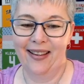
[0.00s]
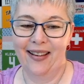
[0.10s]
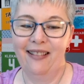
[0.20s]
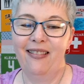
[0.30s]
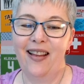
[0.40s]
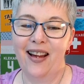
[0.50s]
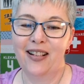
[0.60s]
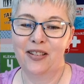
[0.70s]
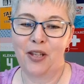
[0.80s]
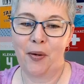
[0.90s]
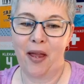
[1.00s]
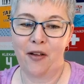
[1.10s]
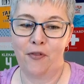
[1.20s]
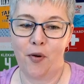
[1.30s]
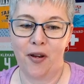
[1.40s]
a lot of sewing
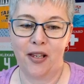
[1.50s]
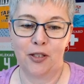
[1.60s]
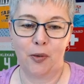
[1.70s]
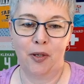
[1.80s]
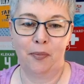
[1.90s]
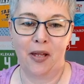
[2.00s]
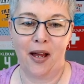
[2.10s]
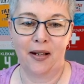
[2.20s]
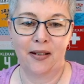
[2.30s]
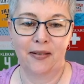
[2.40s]
for this quilt block.